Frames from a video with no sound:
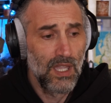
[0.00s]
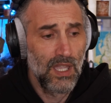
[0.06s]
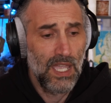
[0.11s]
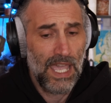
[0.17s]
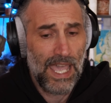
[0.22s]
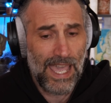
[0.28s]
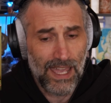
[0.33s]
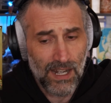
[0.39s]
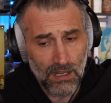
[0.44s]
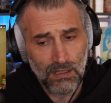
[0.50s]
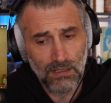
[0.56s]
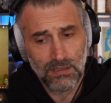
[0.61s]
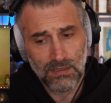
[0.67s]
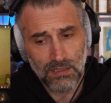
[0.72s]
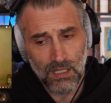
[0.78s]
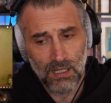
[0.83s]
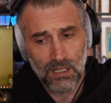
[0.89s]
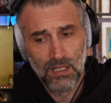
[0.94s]
And
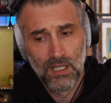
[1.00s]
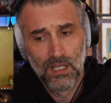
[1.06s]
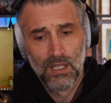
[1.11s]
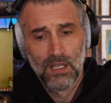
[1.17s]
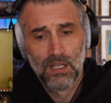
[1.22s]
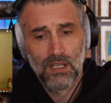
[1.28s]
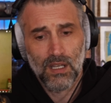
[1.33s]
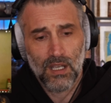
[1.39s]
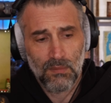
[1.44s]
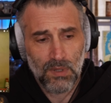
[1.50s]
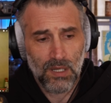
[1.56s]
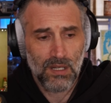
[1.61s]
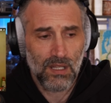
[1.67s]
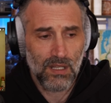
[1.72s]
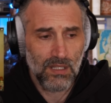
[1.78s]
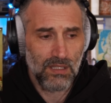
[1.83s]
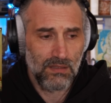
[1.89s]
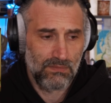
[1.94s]
also, come on,
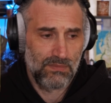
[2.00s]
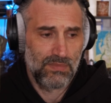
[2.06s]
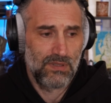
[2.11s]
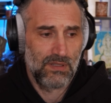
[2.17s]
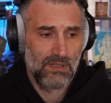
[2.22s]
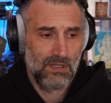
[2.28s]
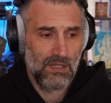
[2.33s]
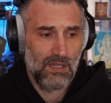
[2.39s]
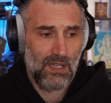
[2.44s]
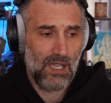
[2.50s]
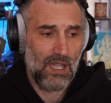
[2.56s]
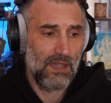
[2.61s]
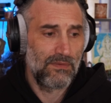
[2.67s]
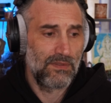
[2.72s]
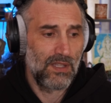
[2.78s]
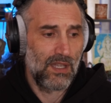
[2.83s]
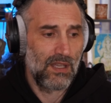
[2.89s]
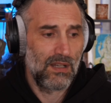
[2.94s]
Alip.
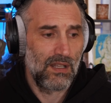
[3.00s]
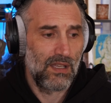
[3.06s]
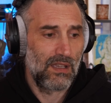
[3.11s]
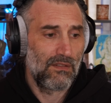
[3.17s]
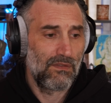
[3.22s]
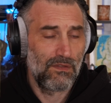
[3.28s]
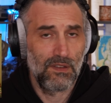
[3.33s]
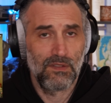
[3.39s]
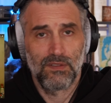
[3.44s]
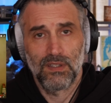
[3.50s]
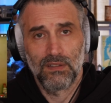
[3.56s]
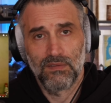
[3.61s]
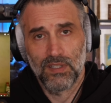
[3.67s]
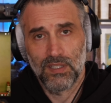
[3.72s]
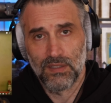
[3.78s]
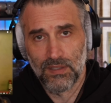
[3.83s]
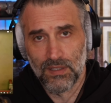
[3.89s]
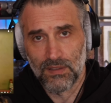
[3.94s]
I've done like 50
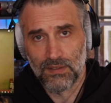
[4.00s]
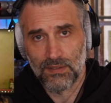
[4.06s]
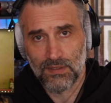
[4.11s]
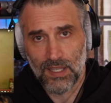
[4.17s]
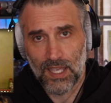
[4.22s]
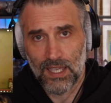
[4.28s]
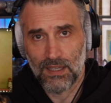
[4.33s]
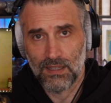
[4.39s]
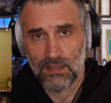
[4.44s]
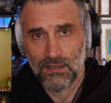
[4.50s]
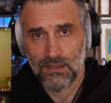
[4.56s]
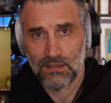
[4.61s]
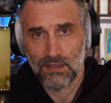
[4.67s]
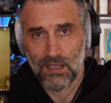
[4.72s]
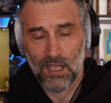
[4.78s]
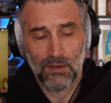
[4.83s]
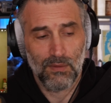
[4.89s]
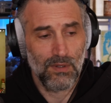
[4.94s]
videos, eh?
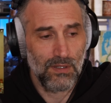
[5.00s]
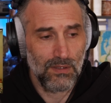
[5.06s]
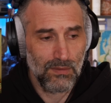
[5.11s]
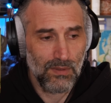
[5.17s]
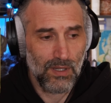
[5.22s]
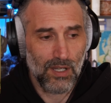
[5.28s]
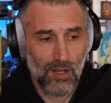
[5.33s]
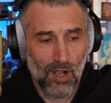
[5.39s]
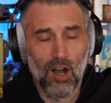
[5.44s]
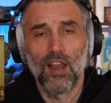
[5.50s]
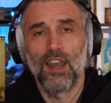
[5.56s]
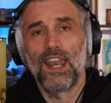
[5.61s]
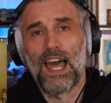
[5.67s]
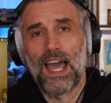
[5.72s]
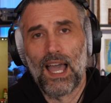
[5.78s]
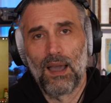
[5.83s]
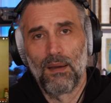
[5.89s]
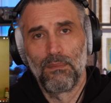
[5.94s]
I want to do a
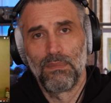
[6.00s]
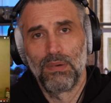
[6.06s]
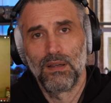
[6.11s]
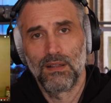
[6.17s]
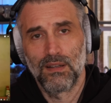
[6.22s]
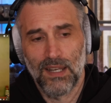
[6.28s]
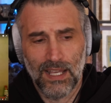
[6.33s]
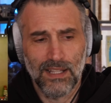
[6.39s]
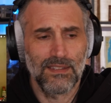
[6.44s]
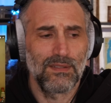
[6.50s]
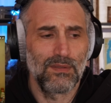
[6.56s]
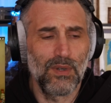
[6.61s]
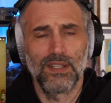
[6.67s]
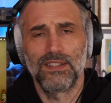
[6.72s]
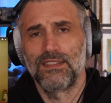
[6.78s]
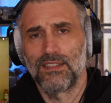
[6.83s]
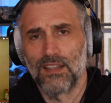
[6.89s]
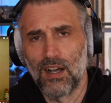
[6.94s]
collab. Let's do
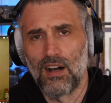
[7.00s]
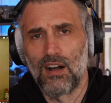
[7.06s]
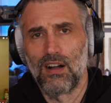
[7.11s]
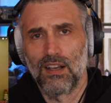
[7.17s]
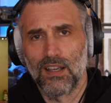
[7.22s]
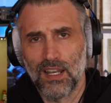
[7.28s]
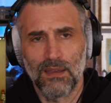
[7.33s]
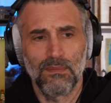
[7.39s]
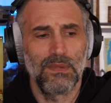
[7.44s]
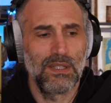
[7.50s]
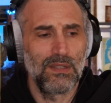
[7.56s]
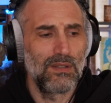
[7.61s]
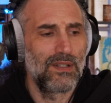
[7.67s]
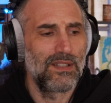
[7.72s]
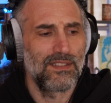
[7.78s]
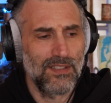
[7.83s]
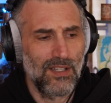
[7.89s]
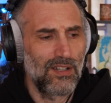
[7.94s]
a song. Let me do
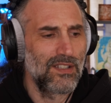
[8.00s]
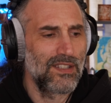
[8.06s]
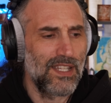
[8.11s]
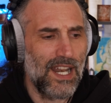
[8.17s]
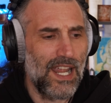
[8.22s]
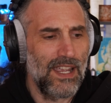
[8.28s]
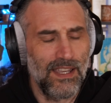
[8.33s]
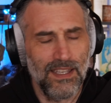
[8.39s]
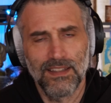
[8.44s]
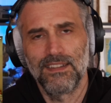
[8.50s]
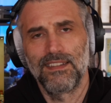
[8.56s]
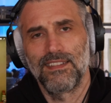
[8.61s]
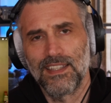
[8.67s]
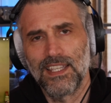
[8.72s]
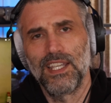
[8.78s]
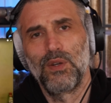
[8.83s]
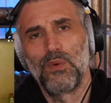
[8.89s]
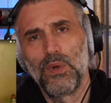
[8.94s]
a song that I can
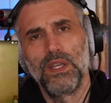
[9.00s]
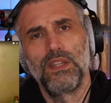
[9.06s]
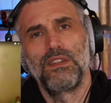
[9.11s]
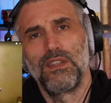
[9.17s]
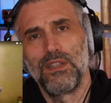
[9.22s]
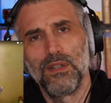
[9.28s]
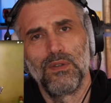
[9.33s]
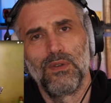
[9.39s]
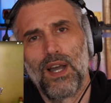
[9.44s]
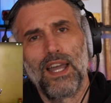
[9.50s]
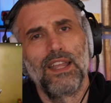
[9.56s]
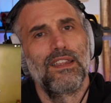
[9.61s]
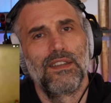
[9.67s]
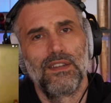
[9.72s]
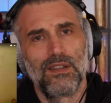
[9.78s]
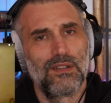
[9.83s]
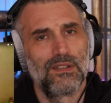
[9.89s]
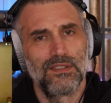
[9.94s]
sing with you. I
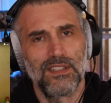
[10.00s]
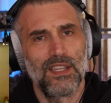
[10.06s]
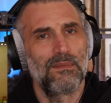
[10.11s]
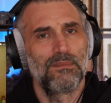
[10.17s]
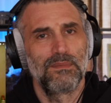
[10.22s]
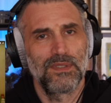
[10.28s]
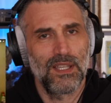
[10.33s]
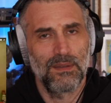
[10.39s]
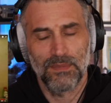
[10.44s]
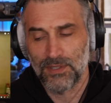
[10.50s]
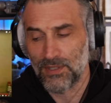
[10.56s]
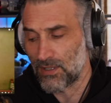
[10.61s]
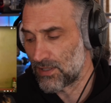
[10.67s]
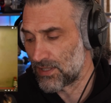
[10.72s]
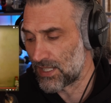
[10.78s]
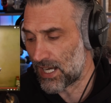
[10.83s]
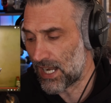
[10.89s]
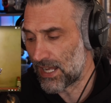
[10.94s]
don't know, some
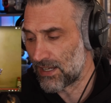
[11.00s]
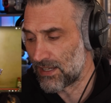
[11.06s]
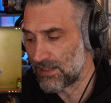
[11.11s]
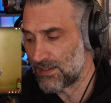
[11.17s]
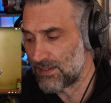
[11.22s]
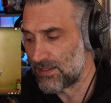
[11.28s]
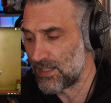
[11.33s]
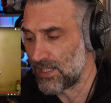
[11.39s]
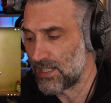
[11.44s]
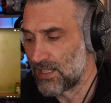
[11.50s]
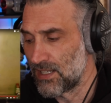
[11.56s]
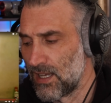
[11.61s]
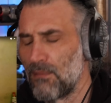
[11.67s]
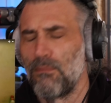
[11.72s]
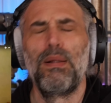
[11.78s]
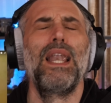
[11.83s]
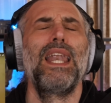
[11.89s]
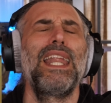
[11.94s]
song that I can sing.
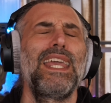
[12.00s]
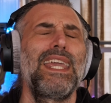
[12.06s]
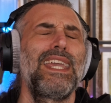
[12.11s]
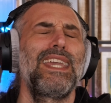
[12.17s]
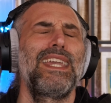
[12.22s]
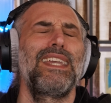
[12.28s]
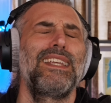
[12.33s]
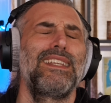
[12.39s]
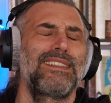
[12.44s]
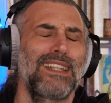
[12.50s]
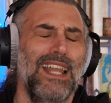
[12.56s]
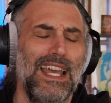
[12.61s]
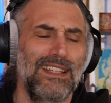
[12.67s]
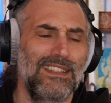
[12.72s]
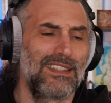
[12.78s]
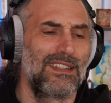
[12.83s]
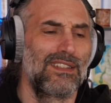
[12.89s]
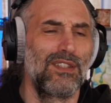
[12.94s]
Please,
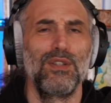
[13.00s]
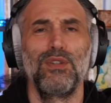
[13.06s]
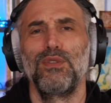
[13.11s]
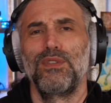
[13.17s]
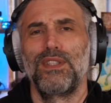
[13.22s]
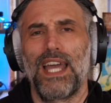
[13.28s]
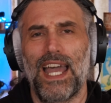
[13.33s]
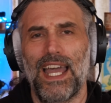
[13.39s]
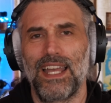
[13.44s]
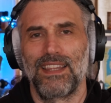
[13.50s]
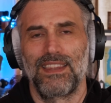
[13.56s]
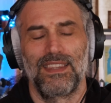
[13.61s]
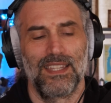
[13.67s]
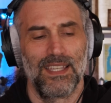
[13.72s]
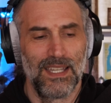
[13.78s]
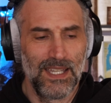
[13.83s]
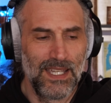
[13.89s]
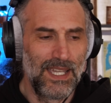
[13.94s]
let's do that.
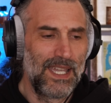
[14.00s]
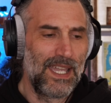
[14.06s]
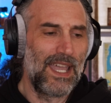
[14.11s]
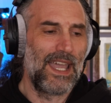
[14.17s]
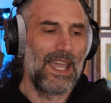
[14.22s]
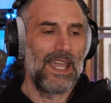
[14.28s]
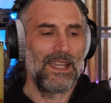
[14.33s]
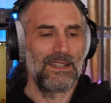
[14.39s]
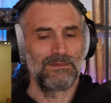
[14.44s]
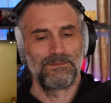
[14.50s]
Eh?